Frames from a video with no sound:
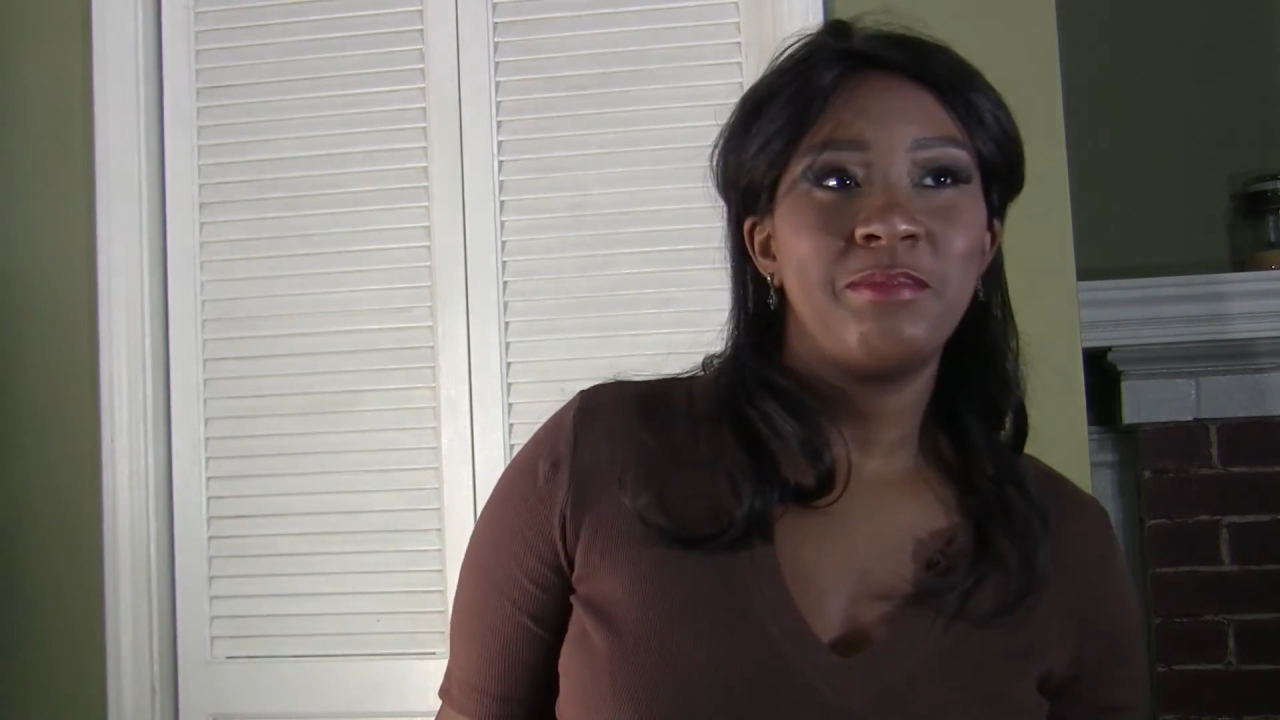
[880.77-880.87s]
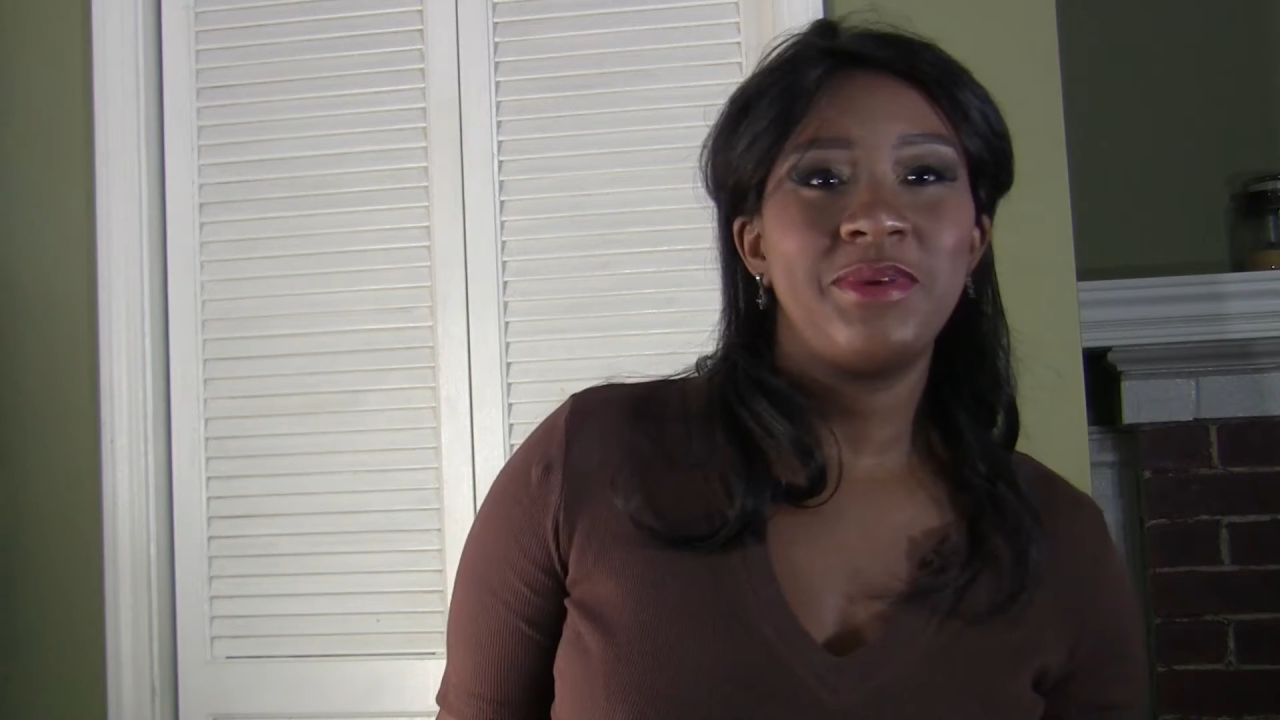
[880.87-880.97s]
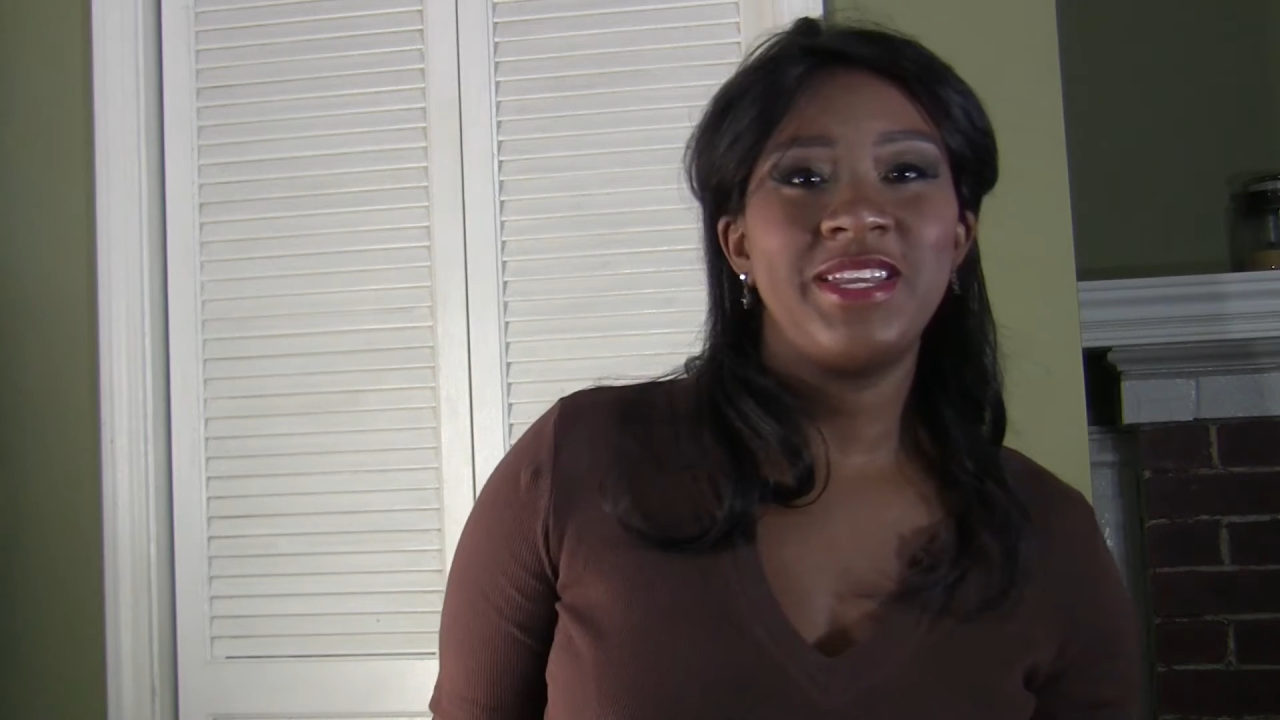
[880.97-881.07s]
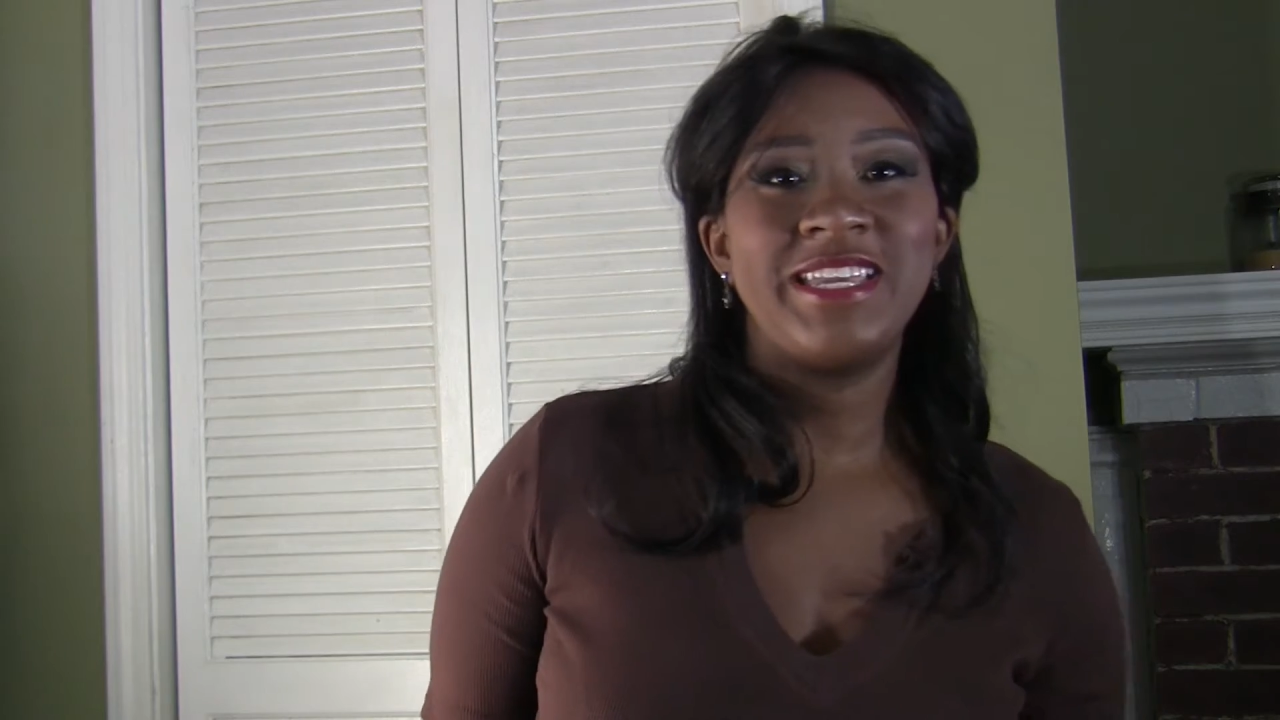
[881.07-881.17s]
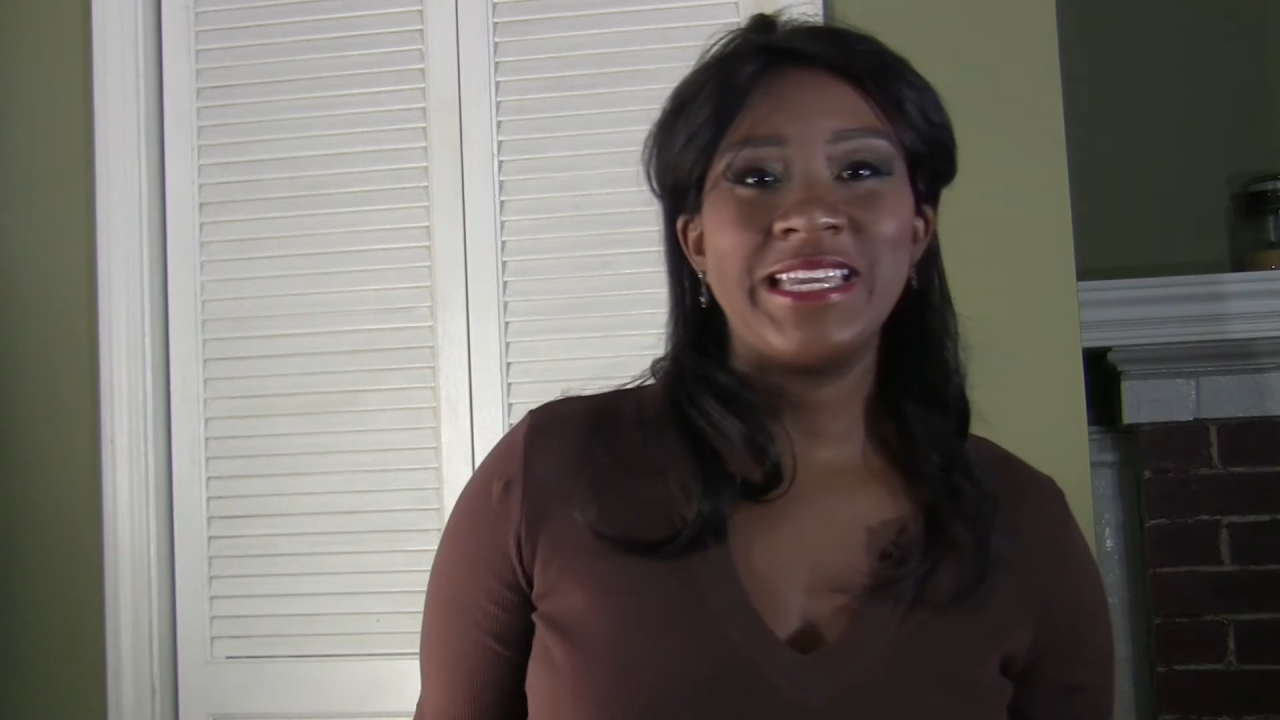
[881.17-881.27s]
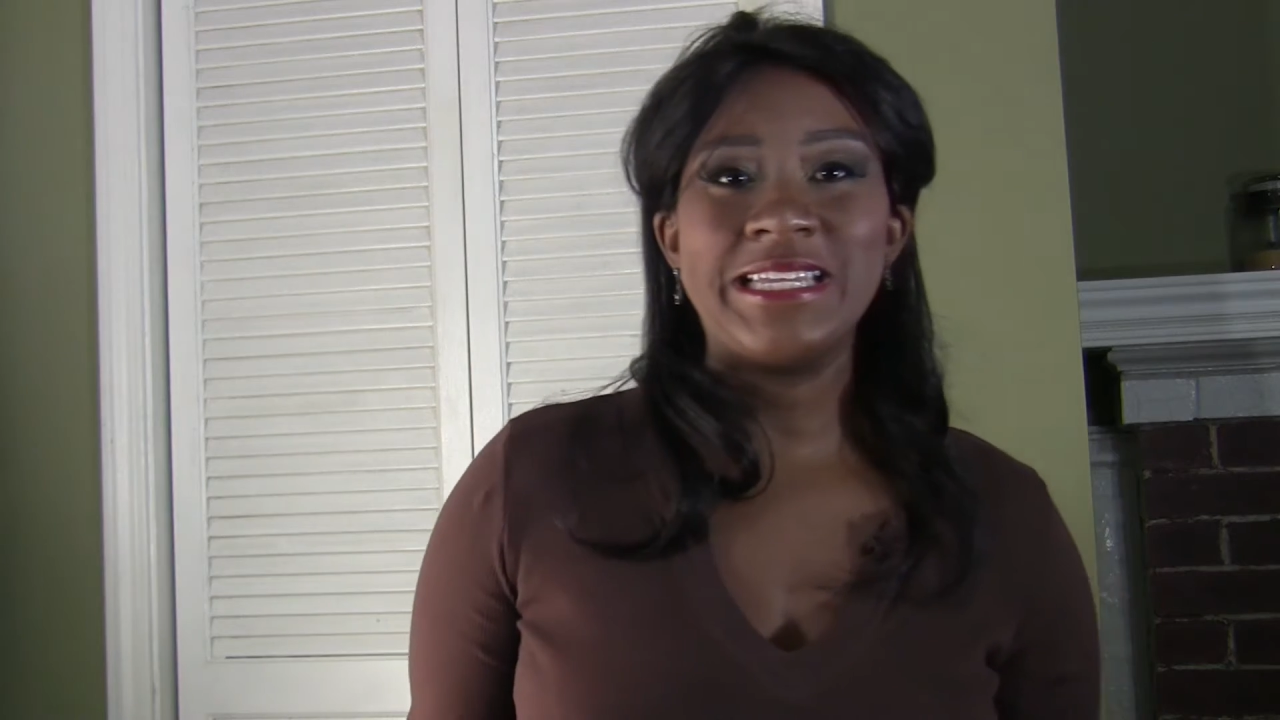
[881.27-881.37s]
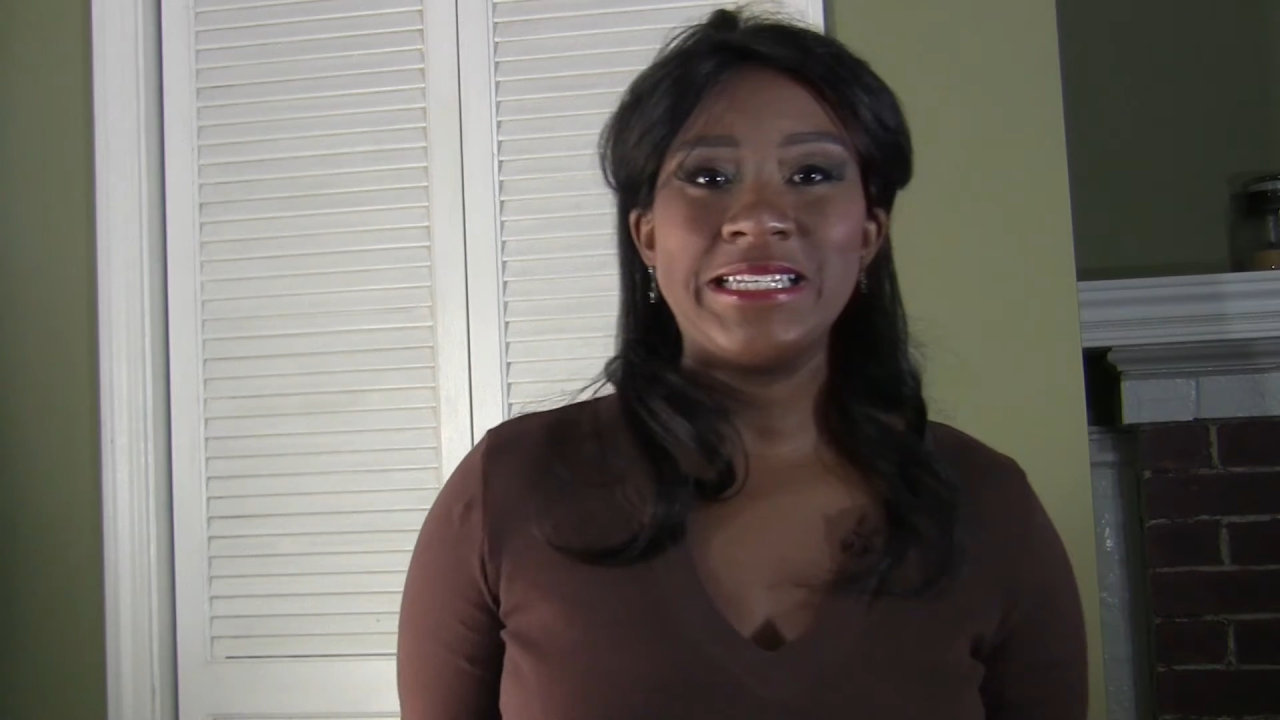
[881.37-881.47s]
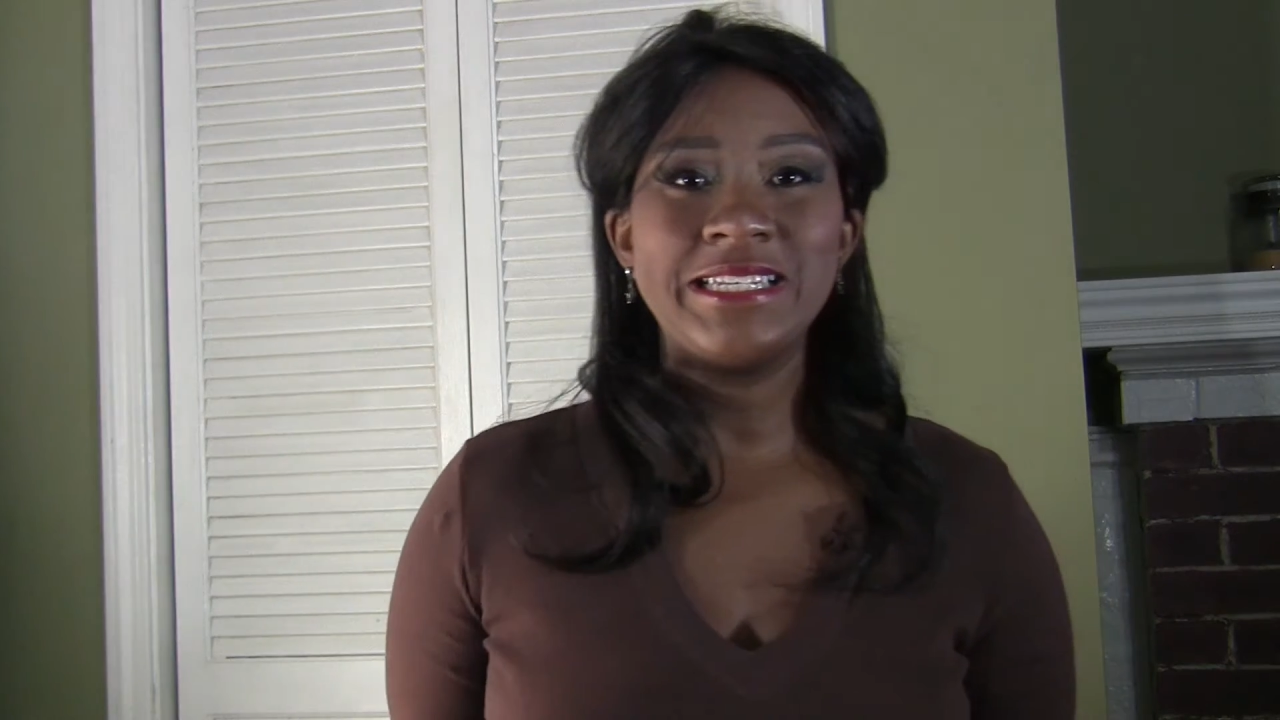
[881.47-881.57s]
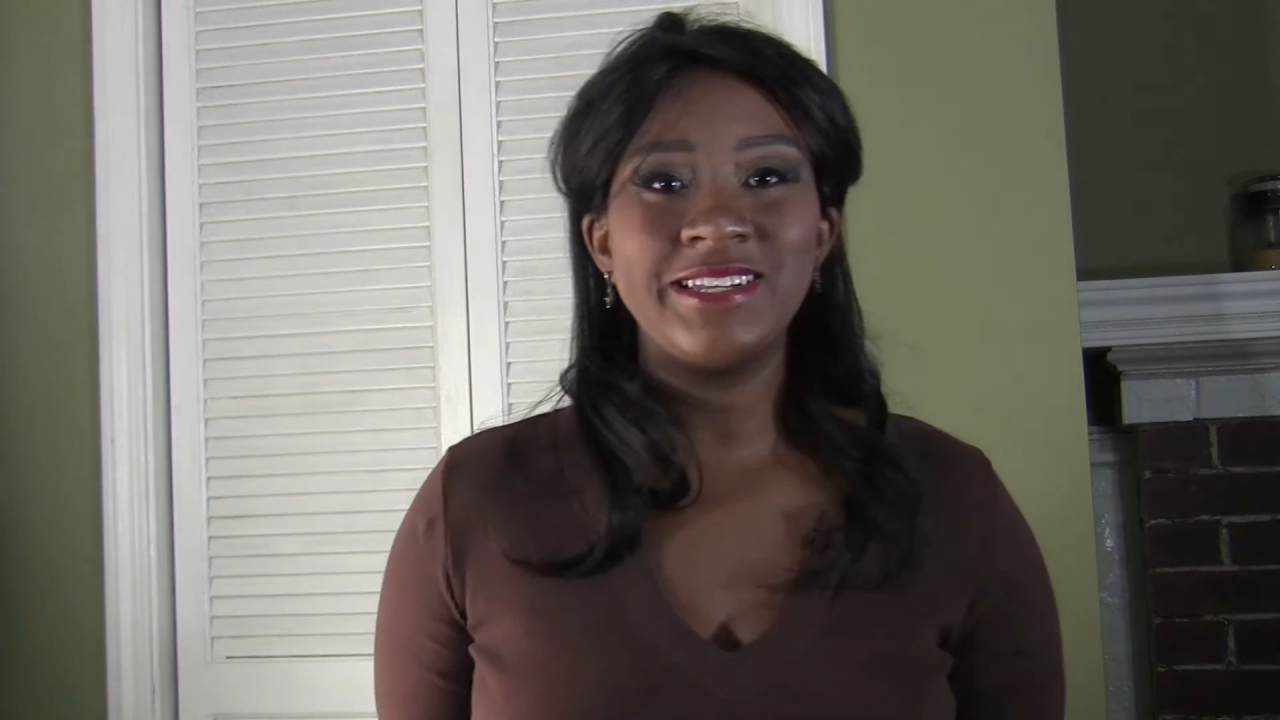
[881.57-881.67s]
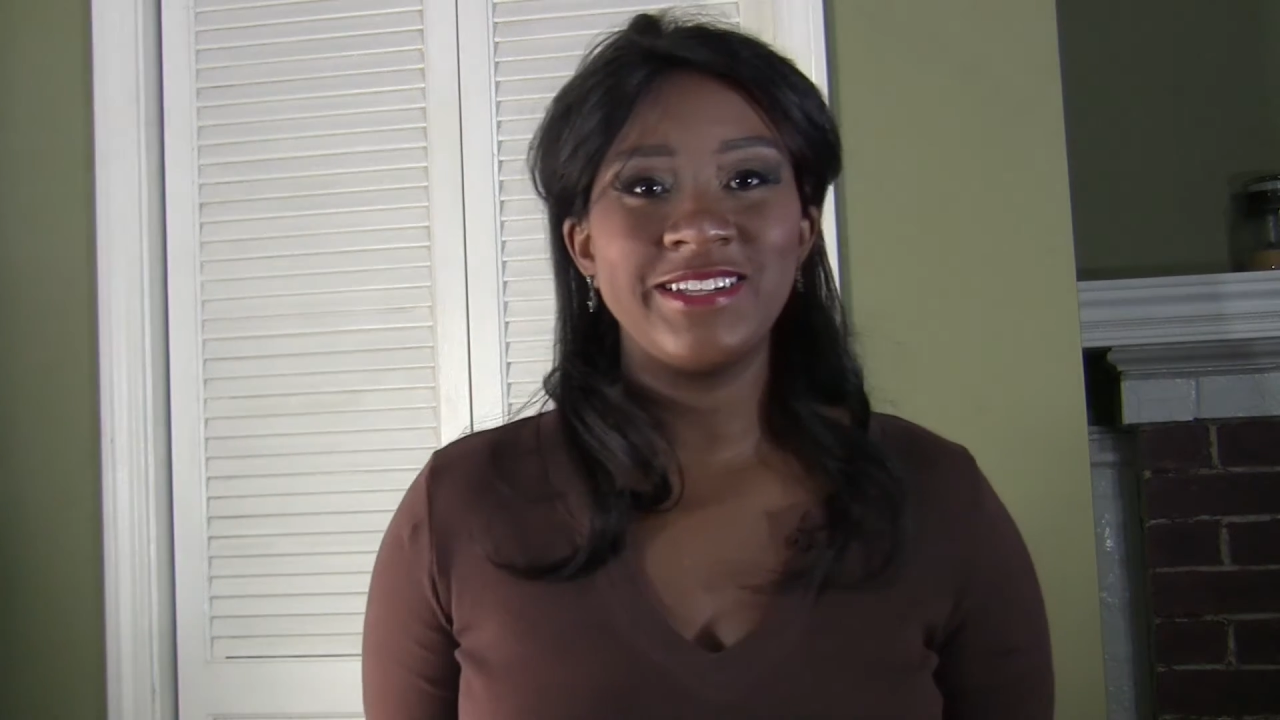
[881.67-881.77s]

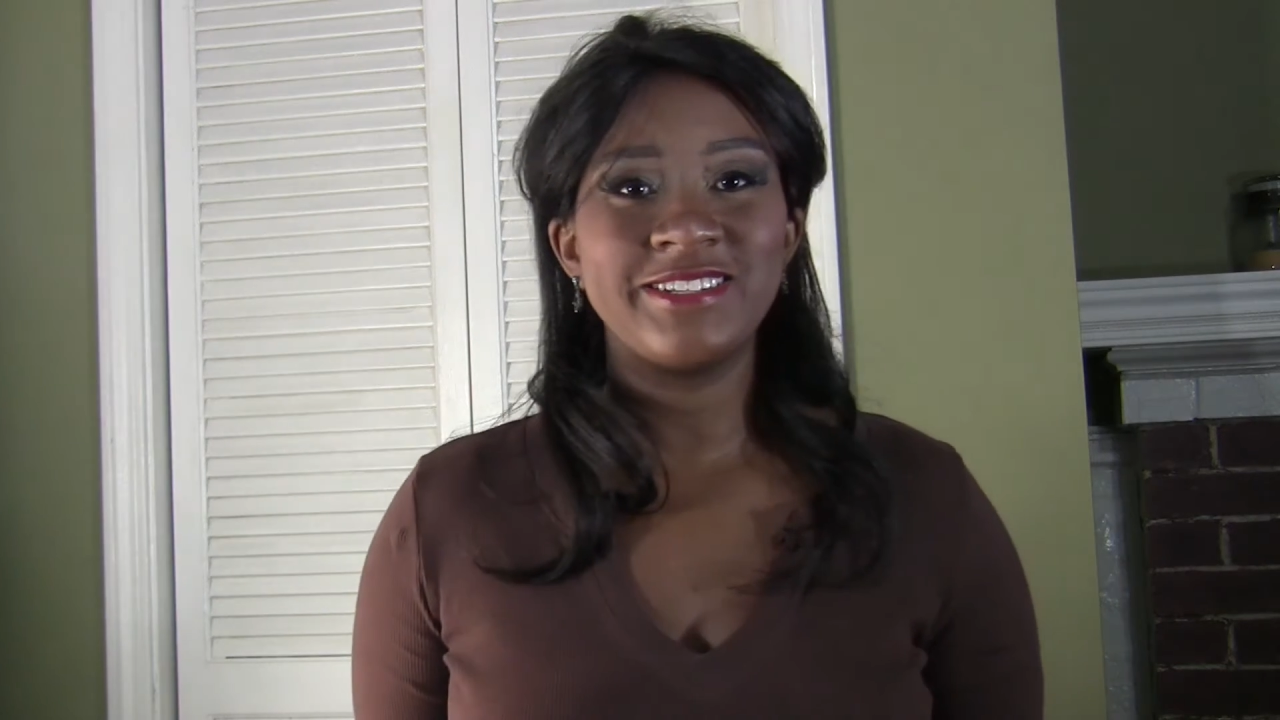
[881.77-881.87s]
begin.